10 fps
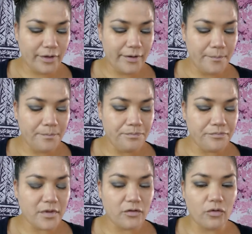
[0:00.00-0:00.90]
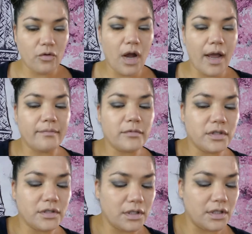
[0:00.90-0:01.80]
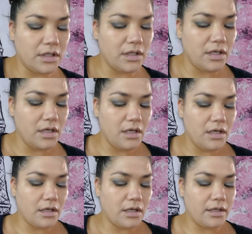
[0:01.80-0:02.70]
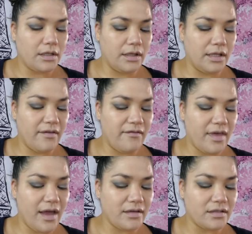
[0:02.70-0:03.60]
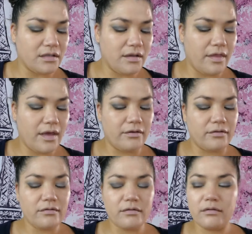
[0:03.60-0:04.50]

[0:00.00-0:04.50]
it, so I'm just gonna kind of leave that there.